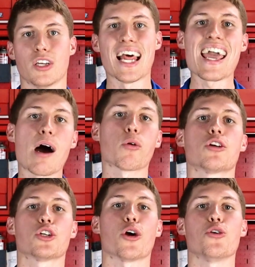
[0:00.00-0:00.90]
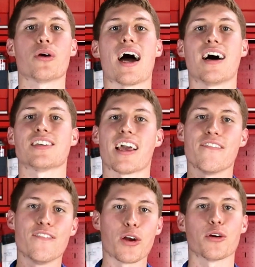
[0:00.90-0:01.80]
Today I want to show you guys a
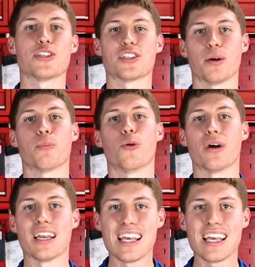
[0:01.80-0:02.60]
very simple and